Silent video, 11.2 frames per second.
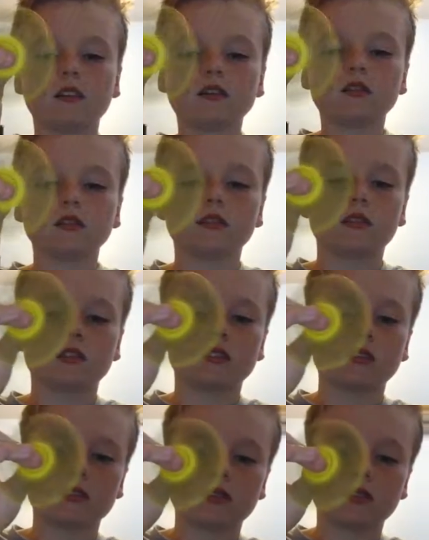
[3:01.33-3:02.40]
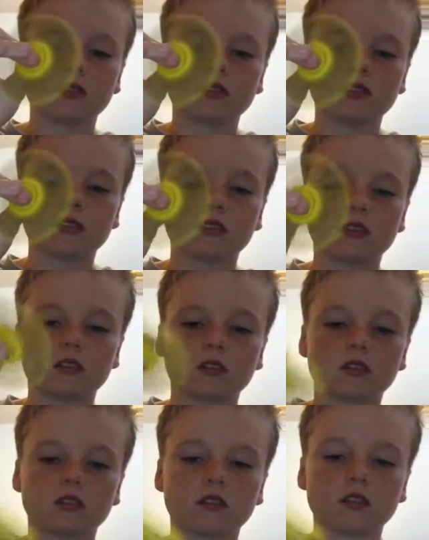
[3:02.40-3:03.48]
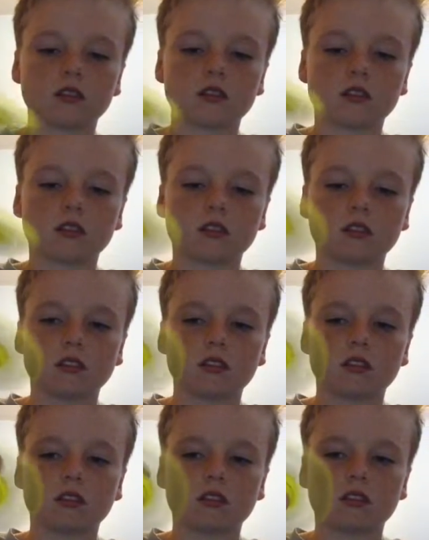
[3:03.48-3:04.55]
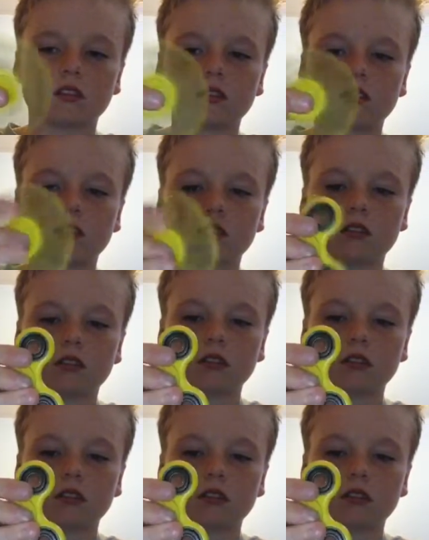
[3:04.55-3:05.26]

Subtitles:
Nobody speaks.